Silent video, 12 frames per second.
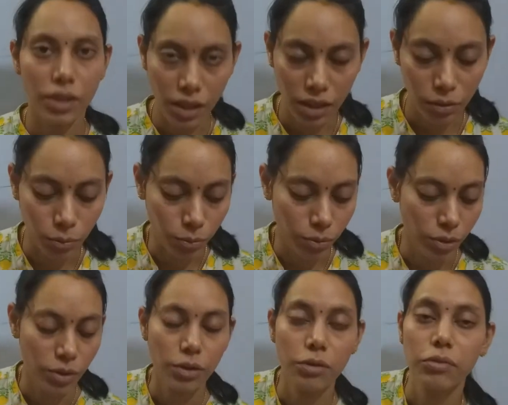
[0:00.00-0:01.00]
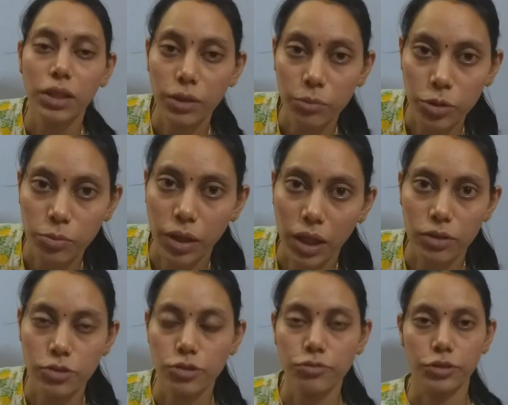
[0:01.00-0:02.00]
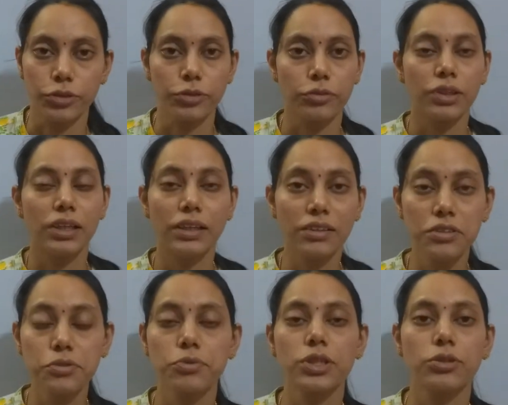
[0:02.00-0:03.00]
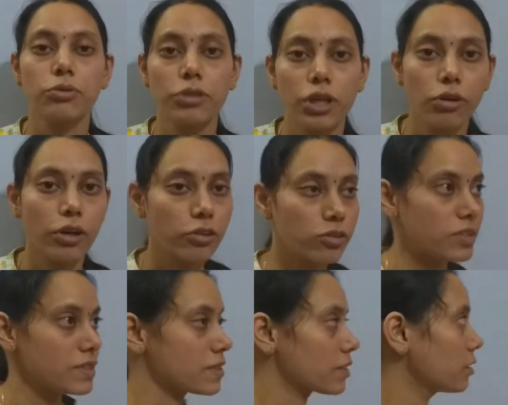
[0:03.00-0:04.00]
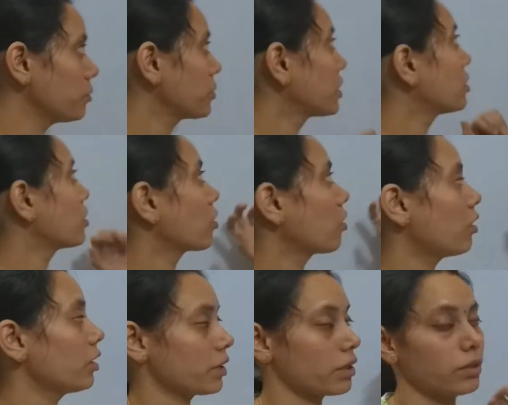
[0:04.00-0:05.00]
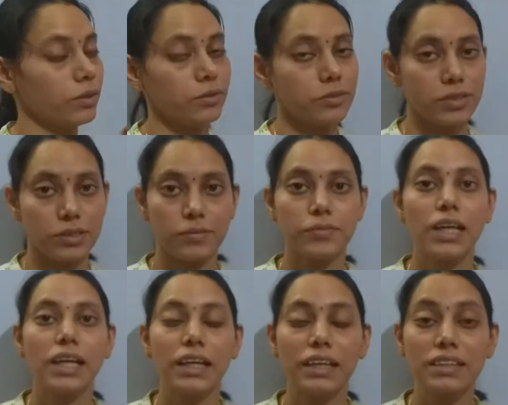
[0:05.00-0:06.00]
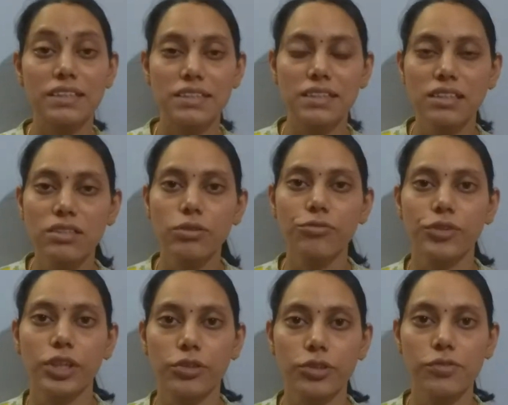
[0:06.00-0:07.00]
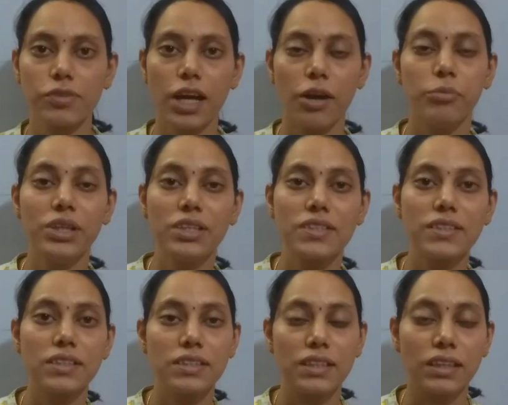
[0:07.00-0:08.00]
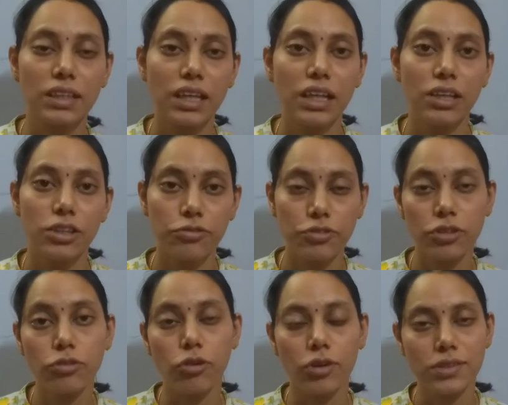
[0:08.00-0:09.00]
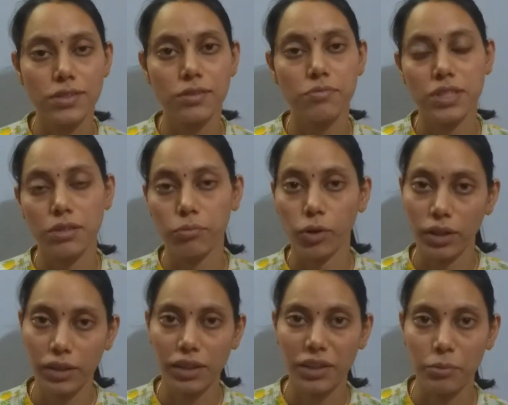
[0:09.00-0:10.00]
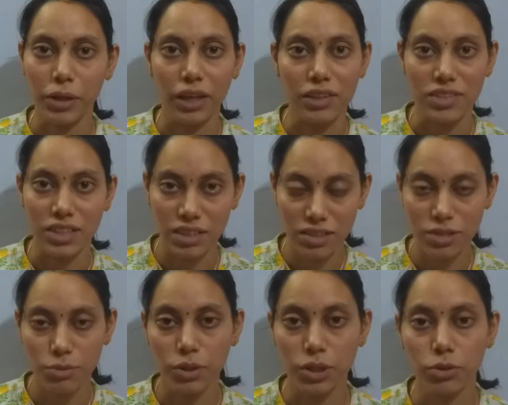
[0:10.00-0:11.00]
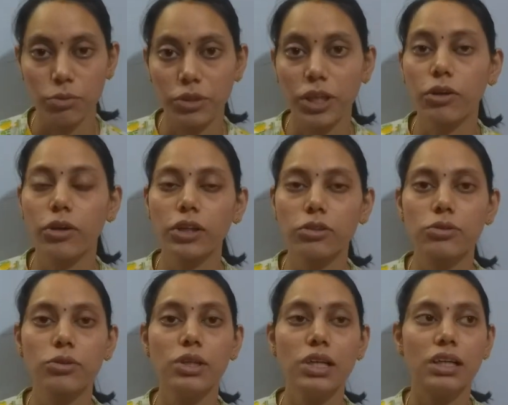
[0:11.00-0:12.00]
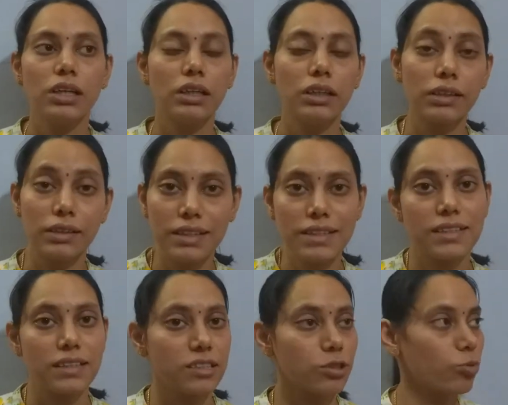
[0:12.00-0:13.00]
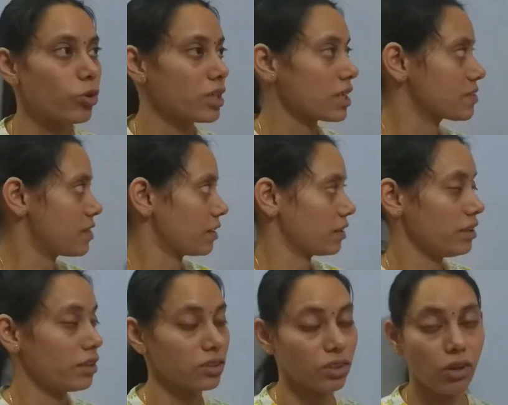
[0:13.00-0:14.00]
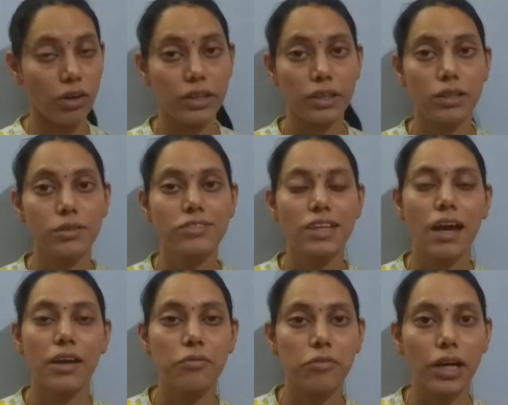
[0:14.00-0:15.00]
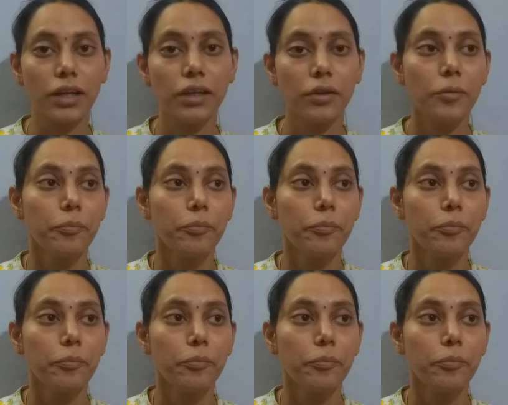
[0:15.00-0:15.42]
Hello, welcome to Biology for You. In this video, we are going to describe chord curves. In the series of videos, we have been discussing different concepts in molecular biology. In this video, we are going to discuss what exactly are the chord curves and why,